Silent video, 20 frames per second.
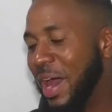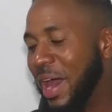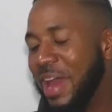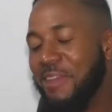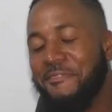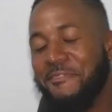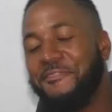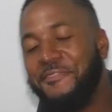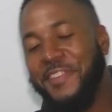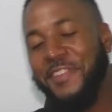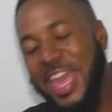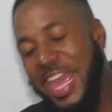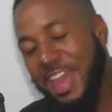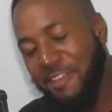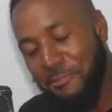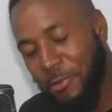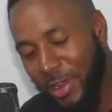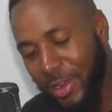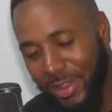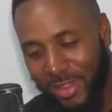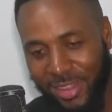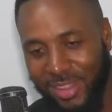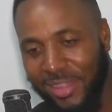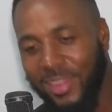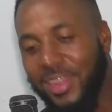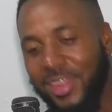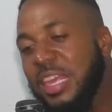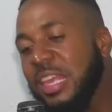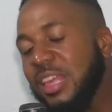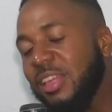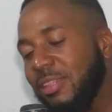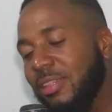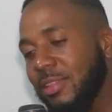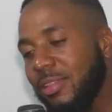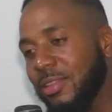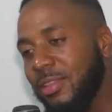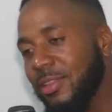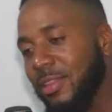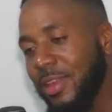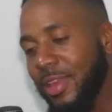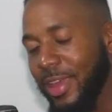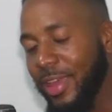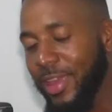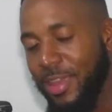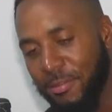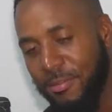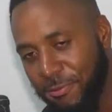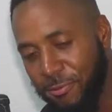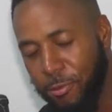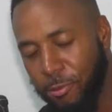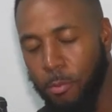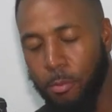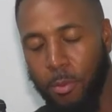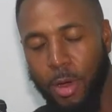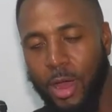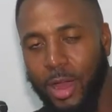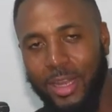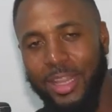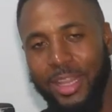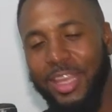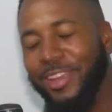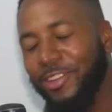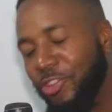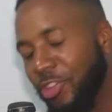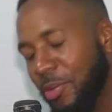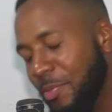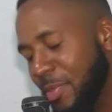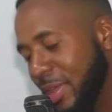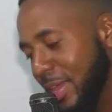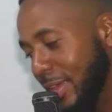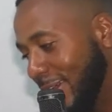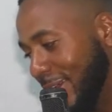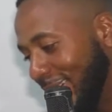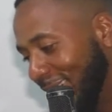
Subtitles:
favorite season in football in Jamaica.